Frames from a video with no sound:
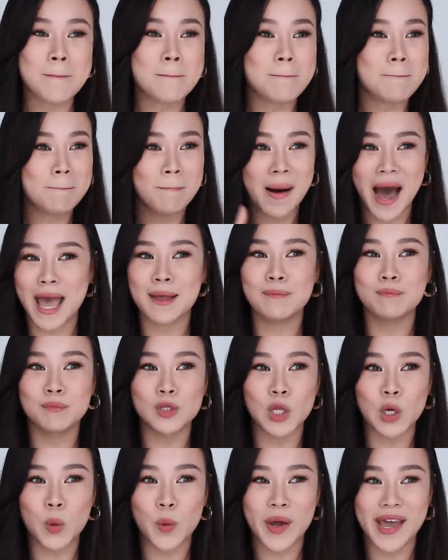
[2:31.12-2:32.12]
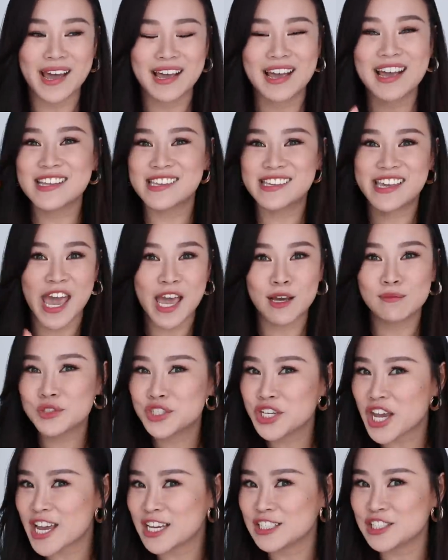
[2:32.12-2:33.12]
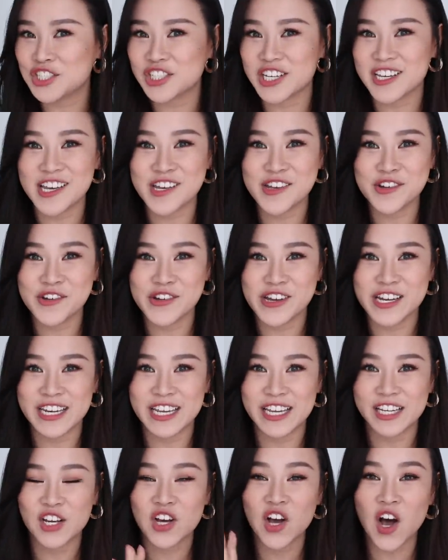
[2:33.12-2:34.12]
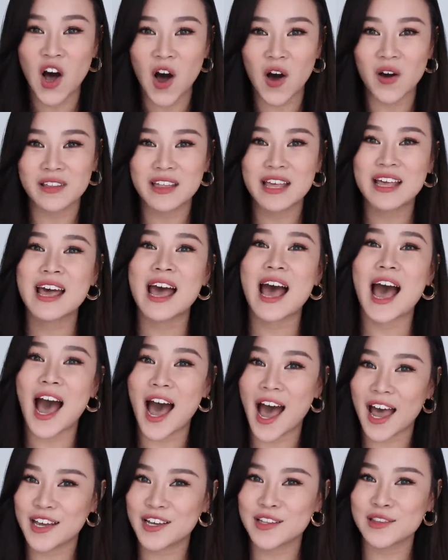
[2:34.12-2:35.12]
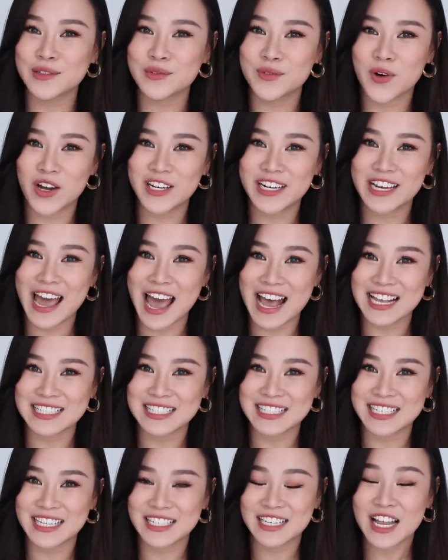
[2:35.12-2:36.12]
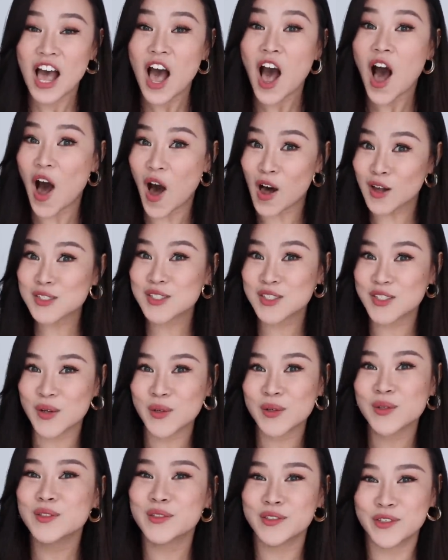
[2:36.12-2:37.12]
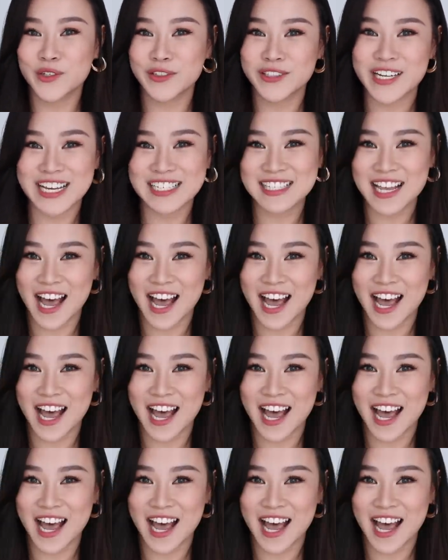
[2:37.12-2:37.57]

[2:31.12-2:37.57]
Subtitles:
mind-blowing, game-changing ingredient called hyaluronic acid, also known as